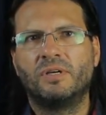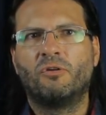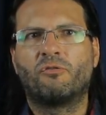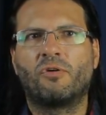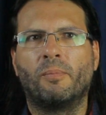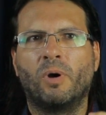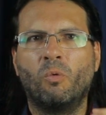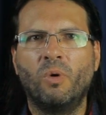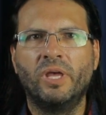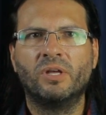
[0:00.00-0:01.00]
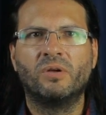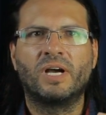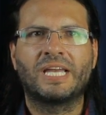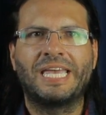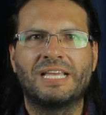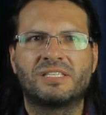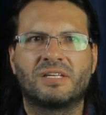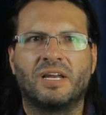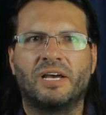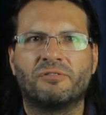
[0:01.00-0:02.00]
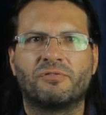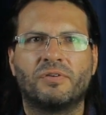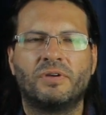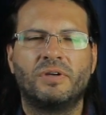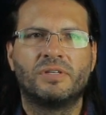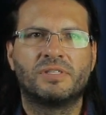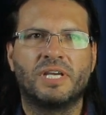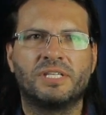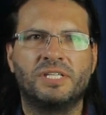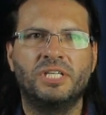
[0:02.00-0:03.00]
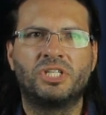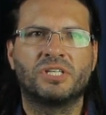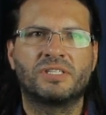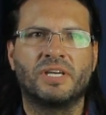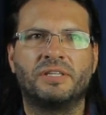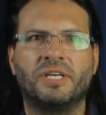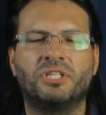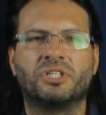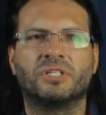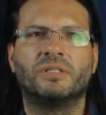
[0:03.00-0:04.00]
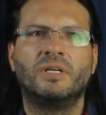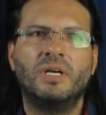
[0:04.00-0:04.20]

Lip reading: from a will against life, says Nietzsche, citation.